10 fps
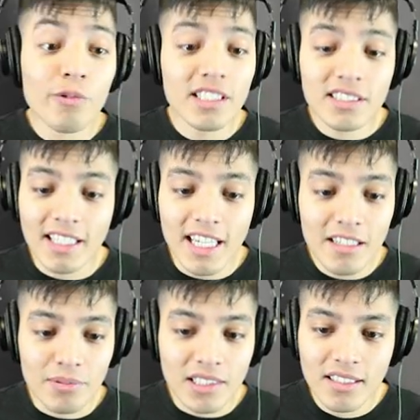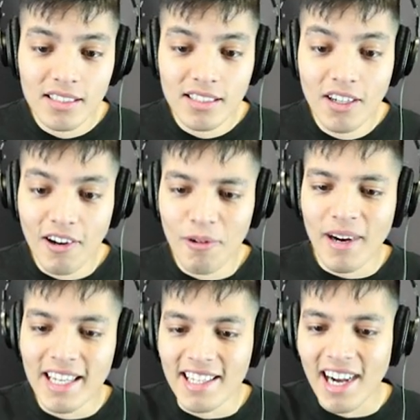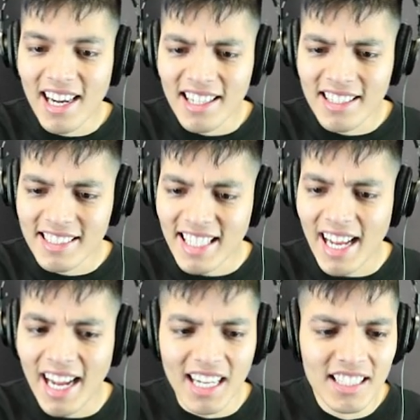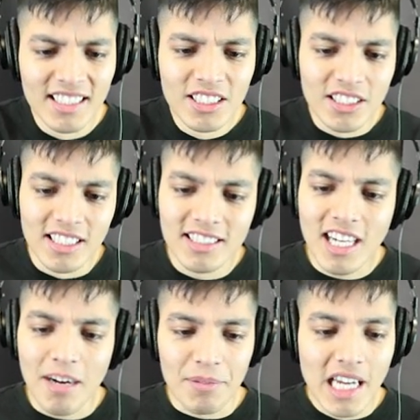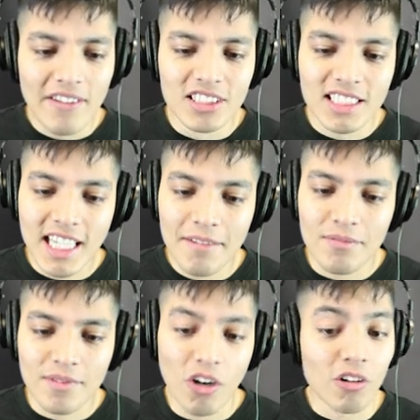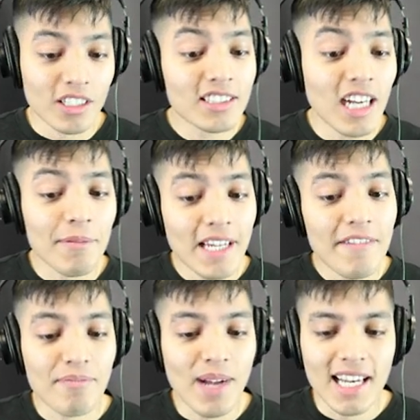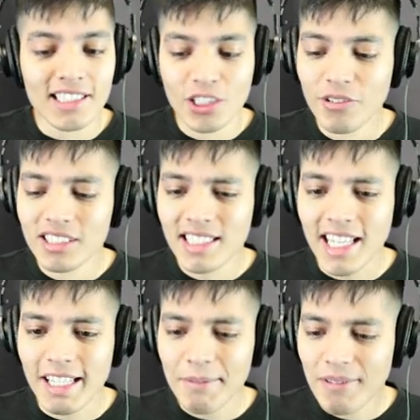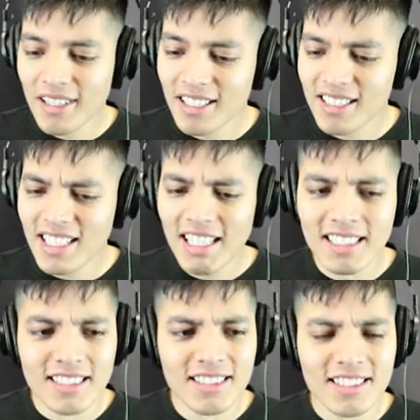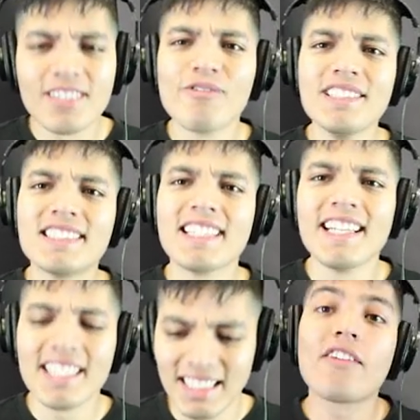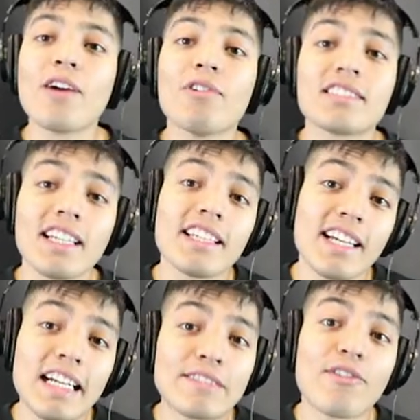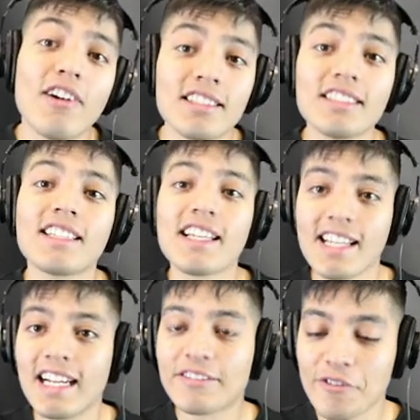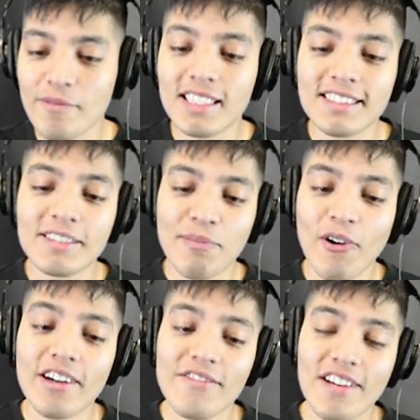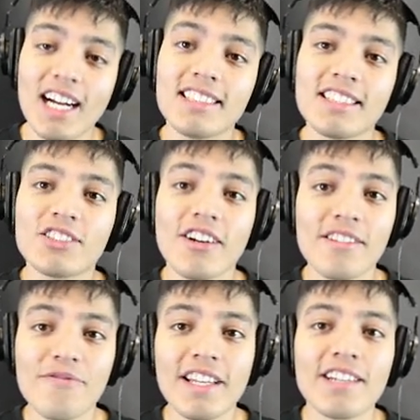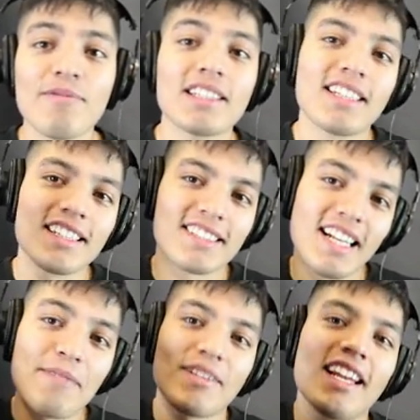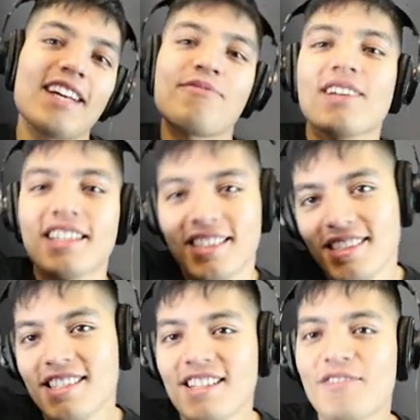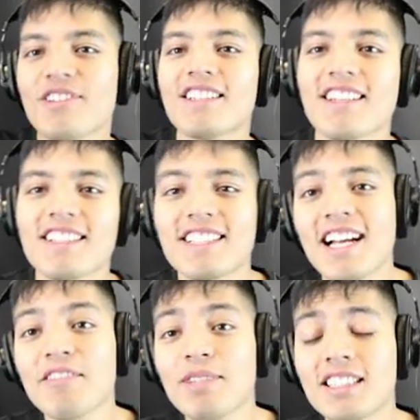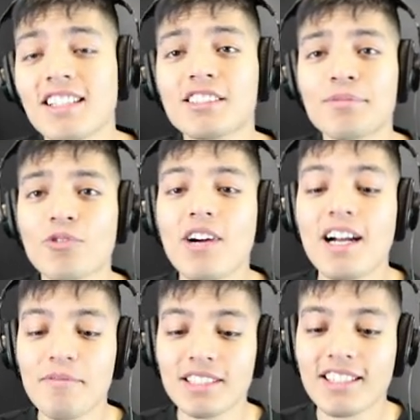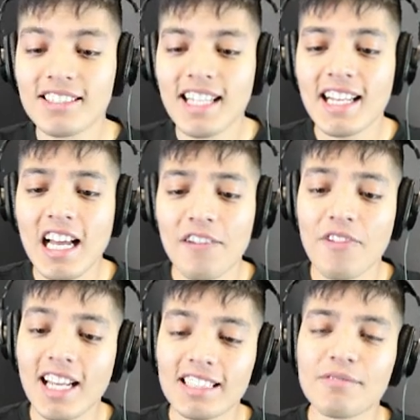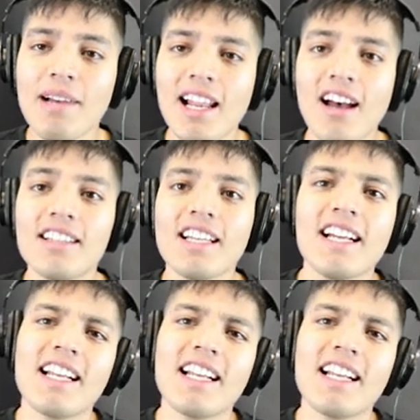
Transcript: And we escaped. Oh my god, look at that. Good job, you have escaped. Oh, good job, you have managed to escape. Yes, we did it. All right, well, thank you guys for watching. Thank you guys for the amazing support. If you guys enjoyed the video, make sure to slap the like button. If you're new to the channel, make sure to subscribe and turn that notification bell on.